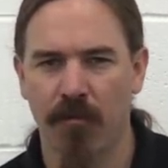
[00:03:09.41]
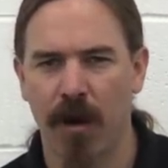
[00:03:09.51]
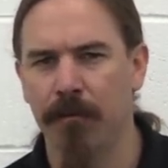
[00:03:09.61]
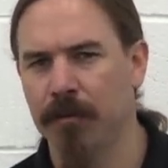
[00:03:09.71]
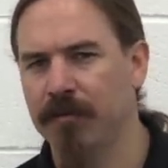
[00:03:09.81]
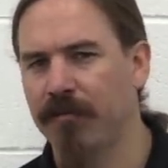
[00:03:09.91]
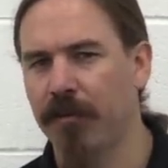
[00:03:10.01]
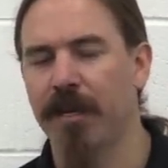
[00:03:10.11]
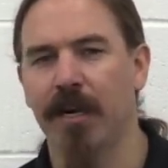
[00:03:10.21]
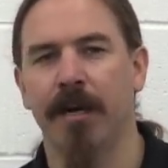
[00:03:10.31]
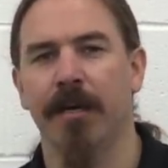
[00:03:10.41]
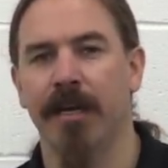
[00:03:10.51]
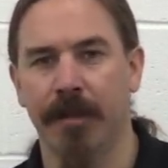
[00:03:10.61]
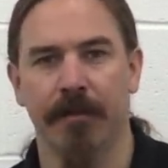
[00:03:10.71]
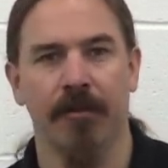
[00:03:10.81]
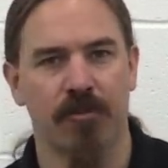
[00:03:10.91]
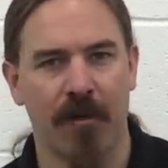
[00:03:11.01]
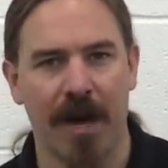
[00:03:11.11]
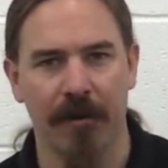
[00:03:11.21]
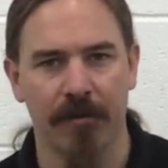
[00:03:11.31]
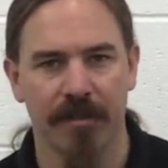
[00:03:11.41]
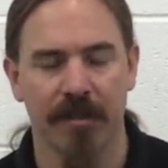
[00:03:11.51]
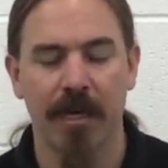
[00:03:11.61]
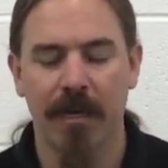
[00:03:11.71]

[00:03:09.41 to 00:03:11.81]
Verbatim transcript: problems for the gun in the trials.